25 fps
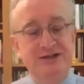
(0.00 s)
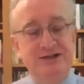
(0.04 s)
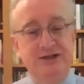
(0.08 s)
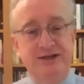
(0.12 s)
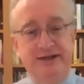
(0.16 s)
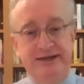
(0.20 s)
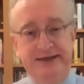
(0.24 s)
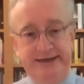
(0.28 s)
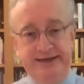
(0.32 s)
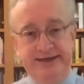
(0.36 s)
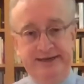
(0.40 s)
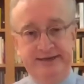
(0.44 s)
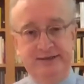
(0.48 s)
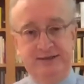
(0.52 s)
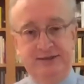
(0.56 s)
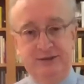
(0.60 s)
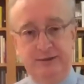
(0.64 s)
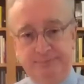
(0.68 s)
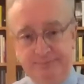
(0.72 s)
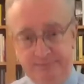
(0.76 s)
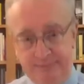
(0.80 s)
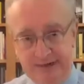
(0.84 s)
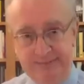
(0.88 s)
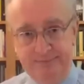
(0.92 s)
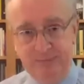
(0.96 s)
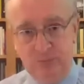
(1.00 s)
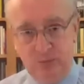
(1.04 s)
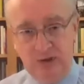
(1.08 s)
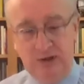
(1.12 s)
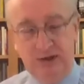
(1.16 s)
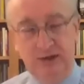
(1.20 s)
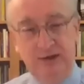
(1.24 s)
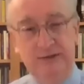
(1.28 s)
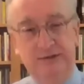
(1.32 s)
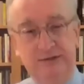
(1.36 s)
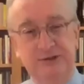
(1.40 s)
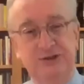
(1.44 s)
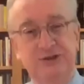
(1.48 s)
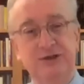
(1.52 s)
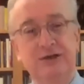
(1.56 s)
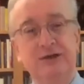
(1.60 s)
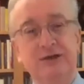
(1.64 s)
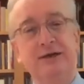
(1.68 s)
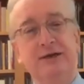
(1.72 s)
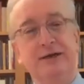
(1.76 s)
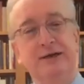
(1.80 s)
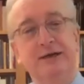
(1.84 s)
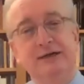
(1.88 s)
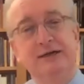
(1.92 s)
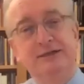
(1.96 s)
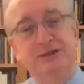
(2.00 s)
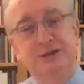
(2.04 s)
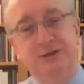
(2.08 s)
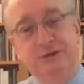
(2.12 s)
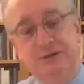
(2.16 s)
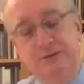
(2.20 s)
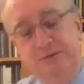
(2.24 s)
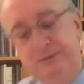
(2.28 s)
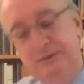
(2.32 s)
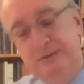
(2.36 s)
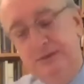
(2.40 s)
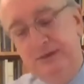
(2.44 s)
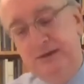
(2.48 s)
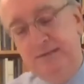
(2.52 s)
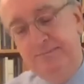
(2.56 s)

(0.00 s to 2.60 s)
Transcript: his memoirs to uh,